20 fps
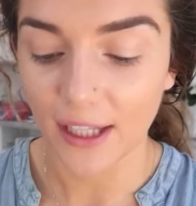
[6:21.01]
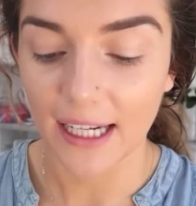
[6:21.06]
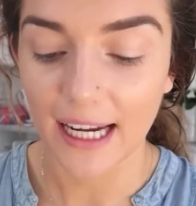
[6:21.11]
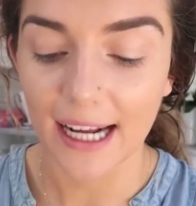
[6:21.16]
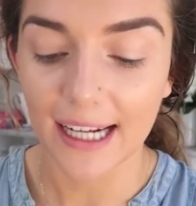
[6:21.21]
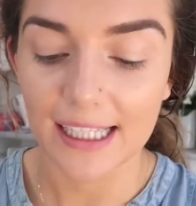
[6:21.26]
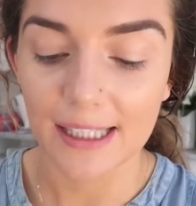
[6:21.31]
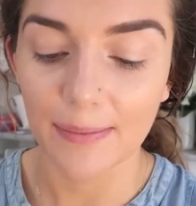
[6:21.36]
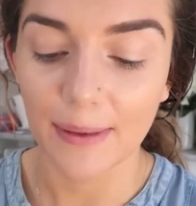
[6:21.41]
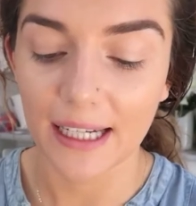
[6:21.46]
the
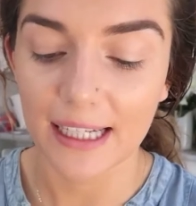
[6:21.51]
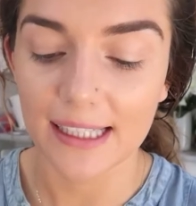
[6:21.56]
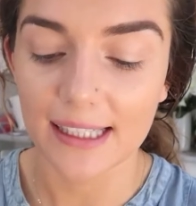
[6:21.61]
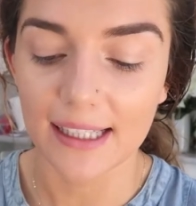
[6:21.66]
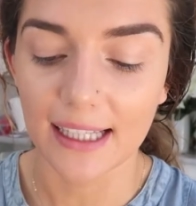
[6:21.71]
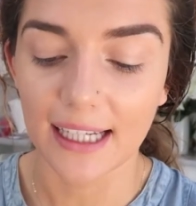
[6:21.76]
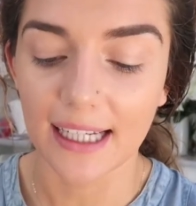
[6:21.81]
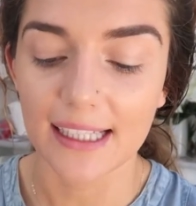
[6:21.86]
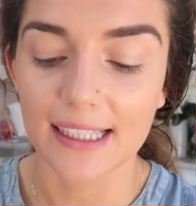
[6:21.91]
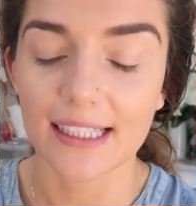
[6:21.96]
next
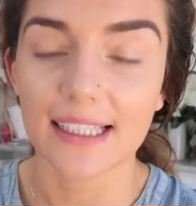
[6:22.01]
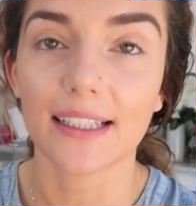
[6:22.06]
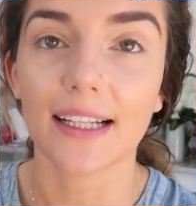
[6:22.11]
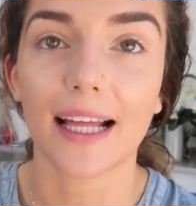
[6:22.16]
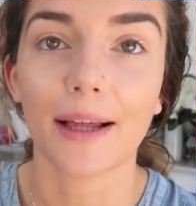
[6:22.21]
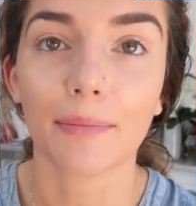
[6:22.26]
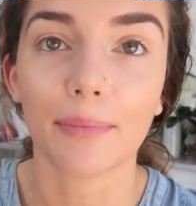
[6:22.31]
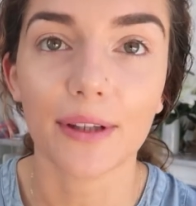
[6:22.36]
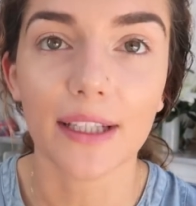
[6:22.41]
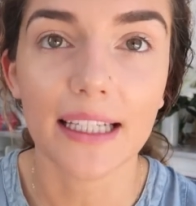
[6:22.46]
biggest thing is to
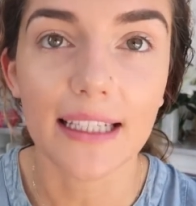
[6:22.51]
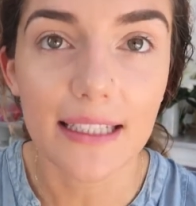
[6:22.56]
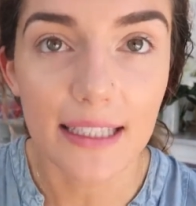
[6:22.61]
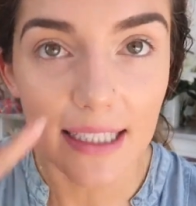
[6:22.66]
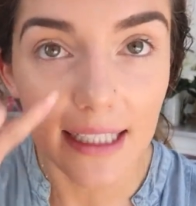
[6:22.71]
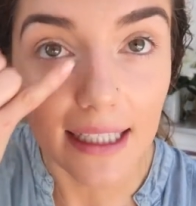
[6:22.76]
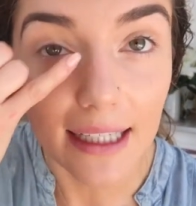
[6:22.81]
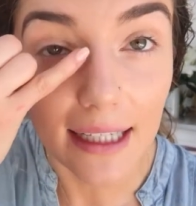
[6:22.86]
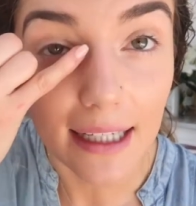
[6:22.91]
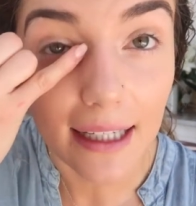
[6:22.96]
like blend
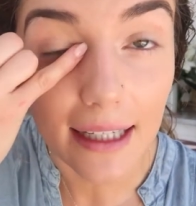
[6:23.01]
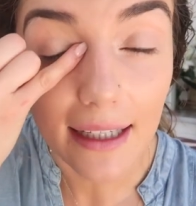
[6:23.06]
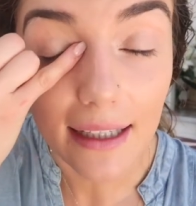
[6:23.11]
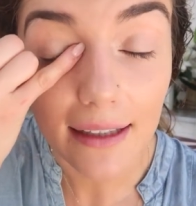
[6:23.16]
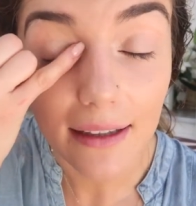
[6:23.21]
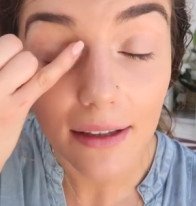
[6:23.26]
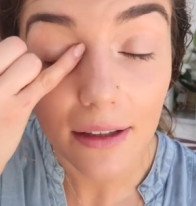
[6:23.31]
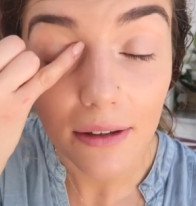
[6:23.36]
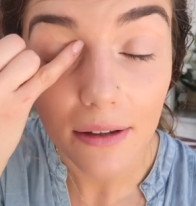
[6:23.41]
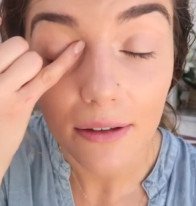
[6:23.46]
it
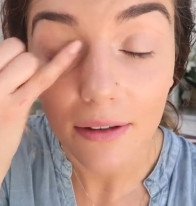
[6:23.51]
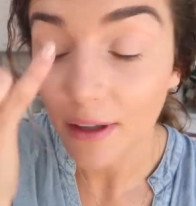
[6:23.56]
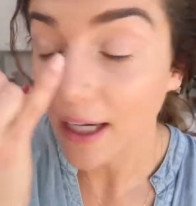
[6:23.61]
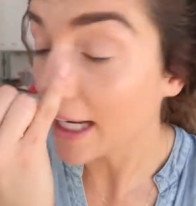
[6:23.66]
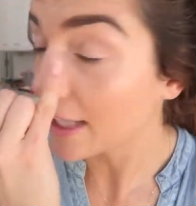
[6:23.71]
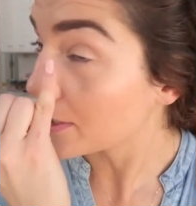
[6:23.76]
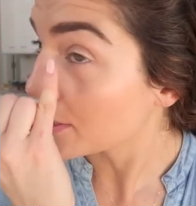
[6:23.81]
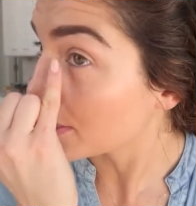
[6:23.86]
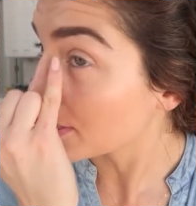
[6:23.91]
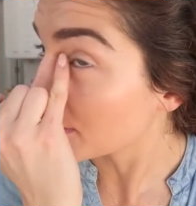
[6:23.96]
in.
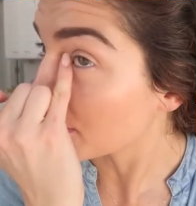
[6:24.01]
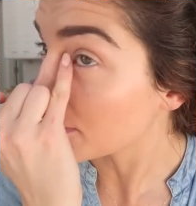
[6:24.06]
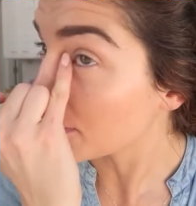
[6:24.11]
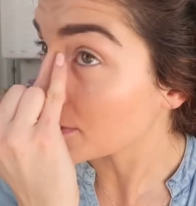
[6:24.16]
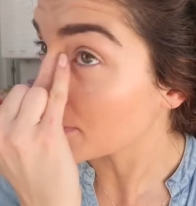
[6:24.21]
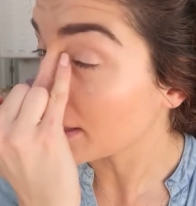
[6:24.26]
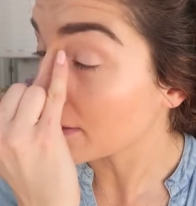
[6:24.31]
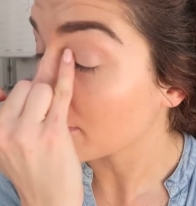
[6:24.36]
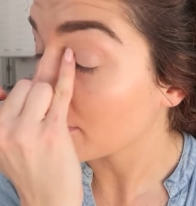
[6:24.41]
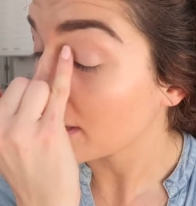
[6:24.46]
I just
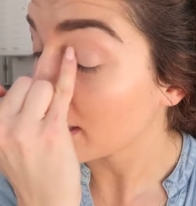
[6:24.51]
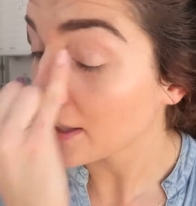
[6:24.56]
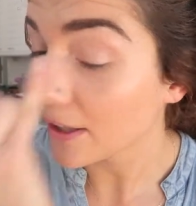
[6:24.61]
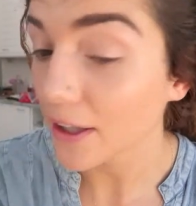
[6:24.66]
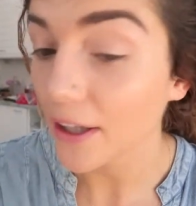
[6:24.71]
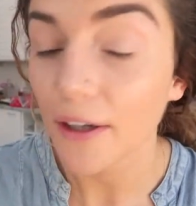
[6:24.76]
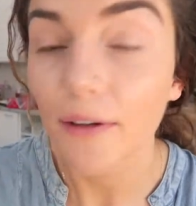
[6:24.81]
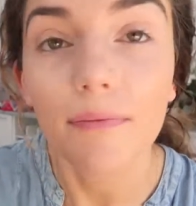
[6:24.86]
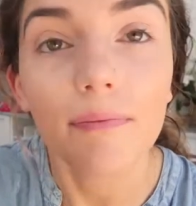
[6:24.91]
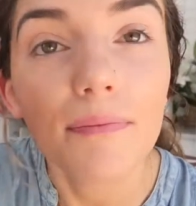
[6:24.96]
use my
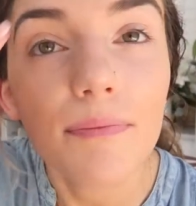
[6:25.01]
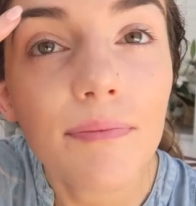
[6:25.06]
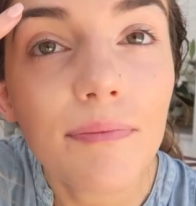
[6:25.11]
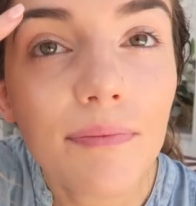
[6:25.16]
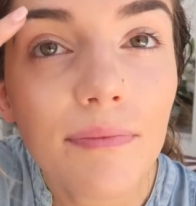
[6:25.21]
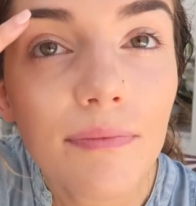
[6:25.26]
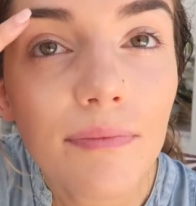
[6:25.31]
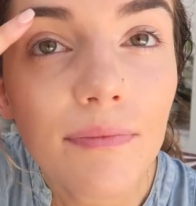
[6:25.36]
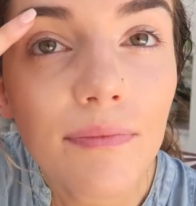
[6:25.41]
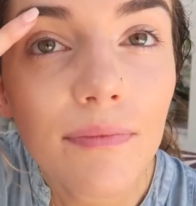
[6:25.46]
finger,
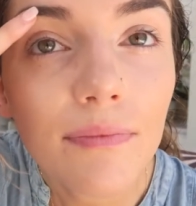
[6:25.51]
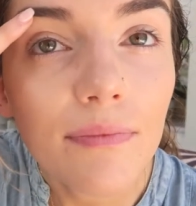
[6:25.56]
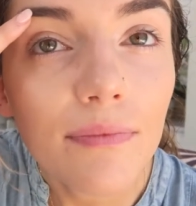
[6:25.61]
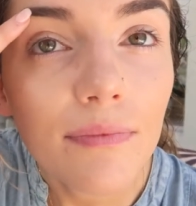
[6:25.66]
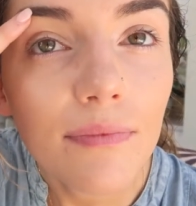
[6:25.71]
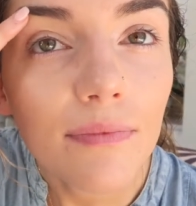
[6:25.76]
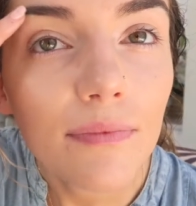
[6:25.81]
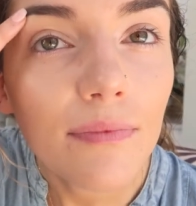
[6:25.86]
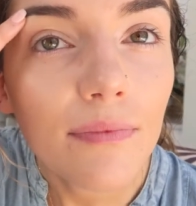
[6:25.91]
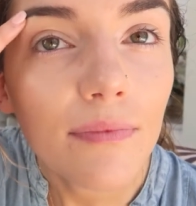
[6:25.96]

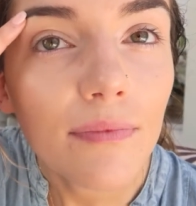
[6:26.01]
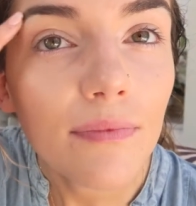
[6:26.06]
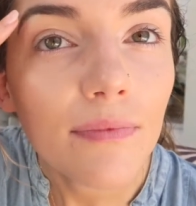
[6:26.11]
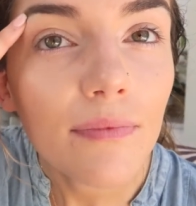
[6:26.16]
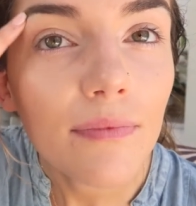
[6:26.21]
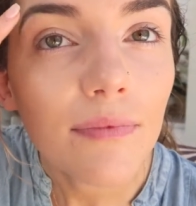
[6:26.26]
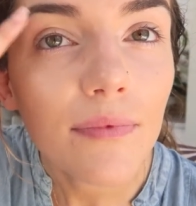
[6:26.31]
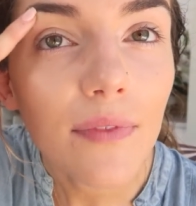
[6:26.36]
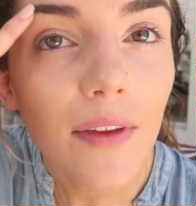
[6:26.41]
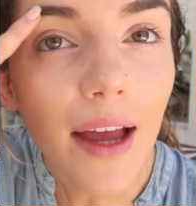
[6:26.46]

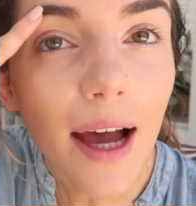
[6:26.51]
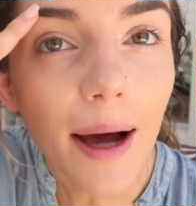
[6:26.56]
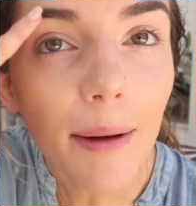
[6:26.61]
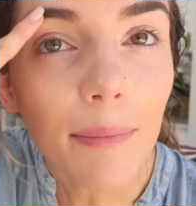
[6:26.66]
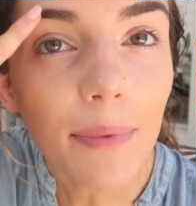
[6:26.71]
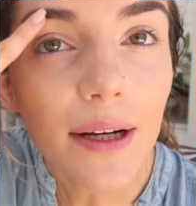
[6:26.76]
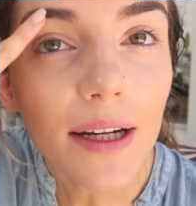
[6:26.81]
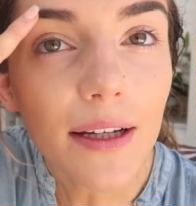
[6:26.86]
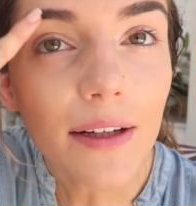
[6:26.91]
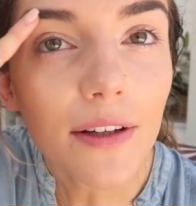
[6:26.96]

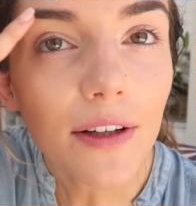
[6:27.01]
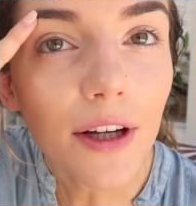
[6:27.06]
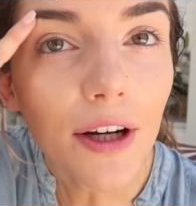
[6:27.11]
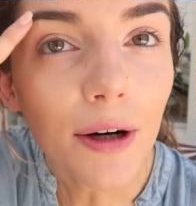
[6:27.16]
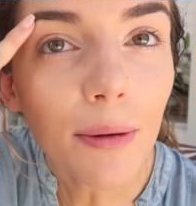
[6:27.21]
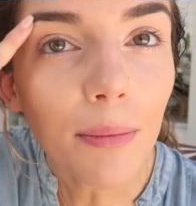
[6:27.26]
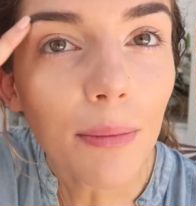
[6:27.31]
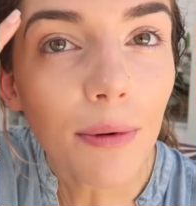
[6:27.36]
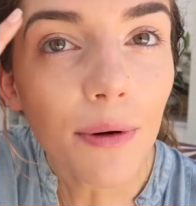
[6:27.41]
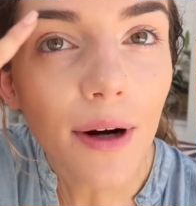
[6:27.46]
tap it into
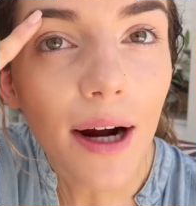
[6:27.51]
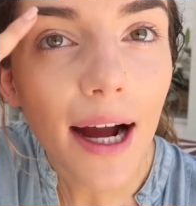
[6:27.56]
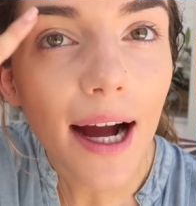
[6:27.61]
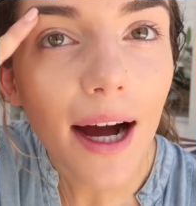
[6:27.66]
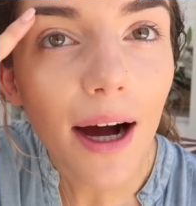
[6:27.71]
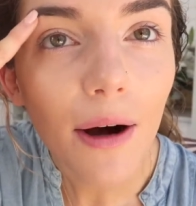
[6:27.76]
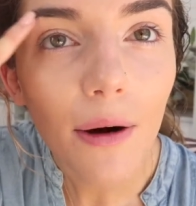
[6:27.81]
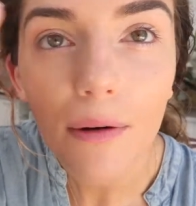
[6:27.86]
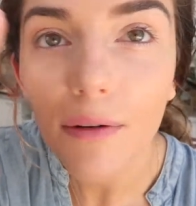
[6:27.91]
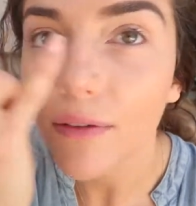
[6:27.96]
your
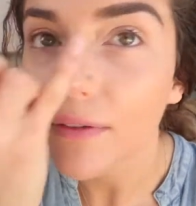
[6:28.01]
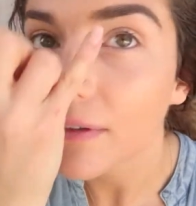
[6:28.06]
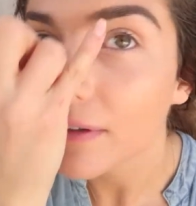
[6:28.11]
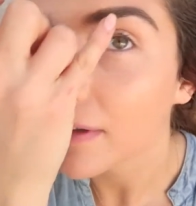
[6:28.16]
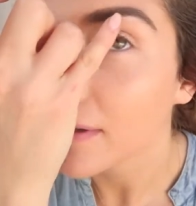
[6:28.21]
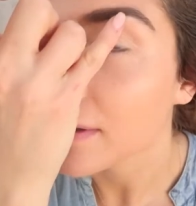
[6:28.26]
brow.